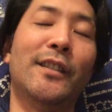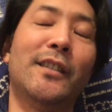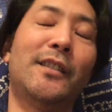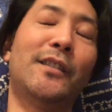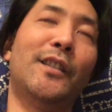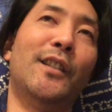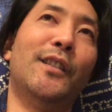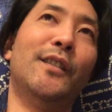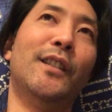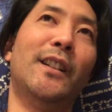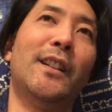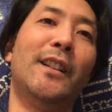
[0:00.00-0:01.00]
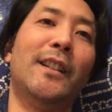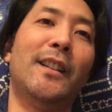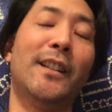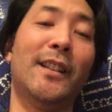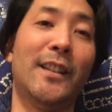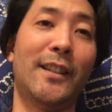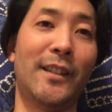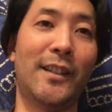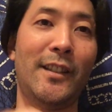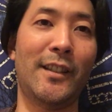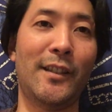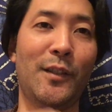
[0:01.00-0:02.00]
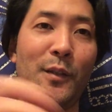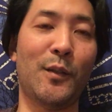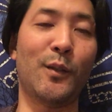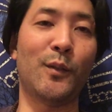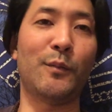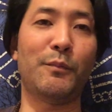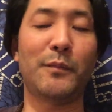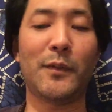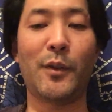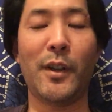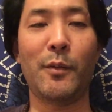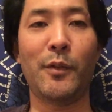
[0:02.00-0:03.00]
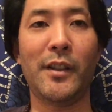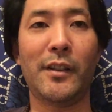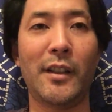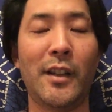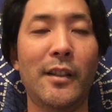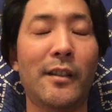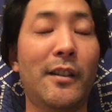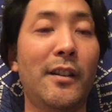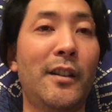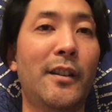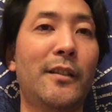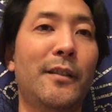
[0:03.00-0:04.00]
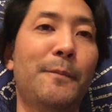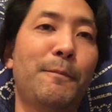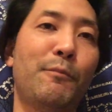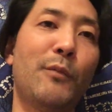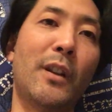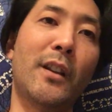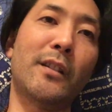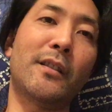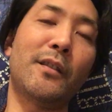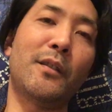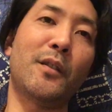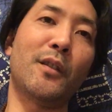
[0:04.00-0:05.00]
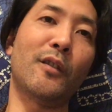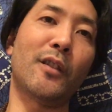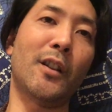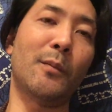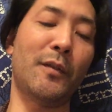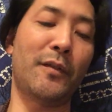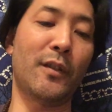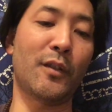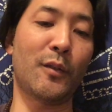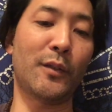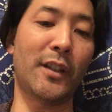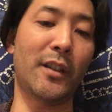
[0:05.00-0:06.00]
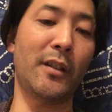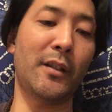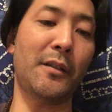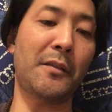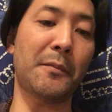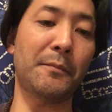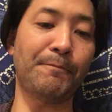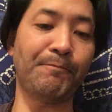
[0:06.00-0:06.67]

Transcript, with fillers: So the whole Great Reset thing that you can look up if you don't know what that is.